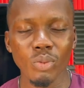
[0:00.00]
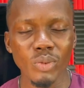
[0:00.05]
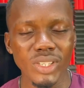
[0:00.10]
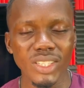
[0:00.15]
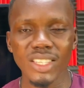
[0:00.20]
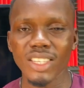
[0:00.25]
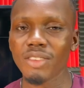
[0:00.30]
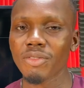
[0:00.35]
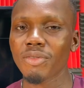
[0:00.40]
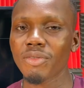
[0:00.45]

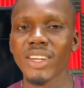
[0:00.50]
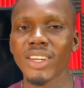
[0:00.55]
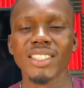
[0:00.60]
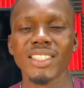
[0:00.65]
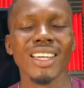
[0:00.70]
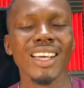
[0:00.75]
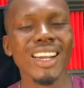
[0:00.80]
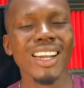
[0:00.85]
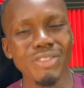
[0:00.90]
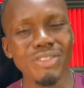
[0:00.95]
WIZKID fans
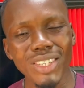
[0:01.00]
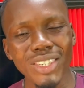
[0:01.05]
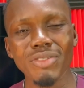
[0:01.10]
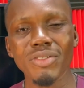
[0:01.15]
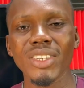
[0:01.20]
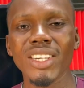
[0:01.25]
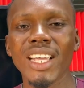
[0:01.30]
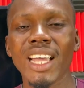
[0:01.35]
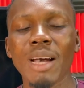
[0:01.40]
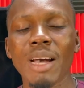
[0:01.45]
are
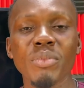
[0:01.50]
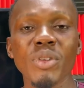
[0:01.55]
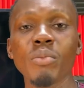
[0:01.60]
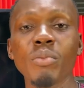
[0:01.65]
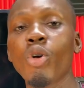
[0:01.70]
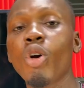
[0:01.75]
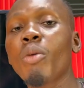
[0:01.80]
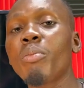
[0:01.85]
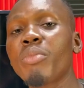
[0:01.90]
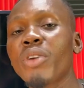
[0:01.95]
really happy.
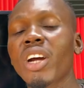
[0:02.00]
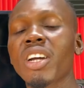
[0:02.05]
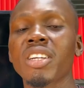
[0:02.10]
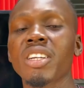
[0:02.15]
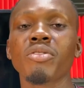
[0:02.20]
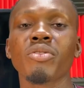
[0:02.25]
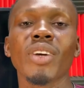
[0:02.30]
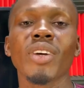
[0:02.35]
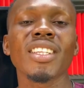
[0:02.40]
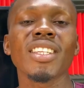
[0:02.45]
More
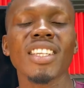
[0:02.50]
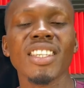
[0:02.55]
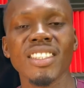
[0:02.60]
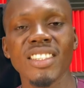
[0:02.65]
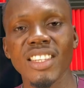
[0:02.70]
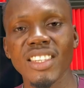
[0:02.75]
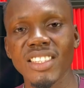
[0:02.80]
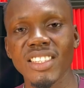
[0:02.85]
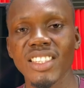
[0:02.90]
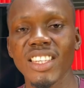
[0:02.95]
bragging rights, as
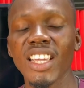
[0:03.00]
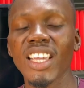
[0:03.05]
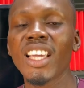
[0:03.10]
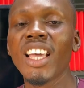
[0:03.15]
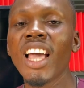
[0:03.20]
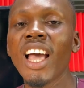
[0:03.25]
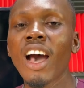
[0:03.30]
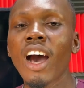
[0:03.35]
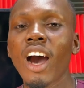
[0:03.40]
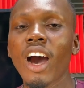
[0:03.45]
they say,
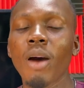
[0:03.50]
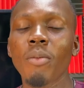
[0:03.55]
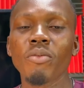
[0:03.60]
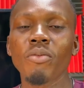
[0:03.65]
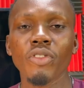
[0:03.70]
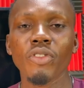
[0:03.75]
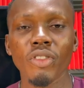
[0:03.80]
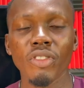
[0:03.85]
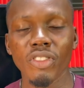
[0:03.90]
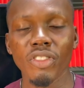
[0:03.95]

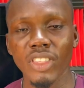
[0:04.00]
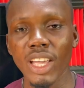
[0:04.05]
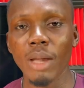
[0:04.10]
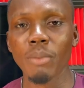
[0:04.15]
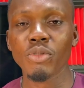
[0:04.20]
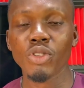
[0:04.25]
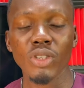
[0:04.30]
for them.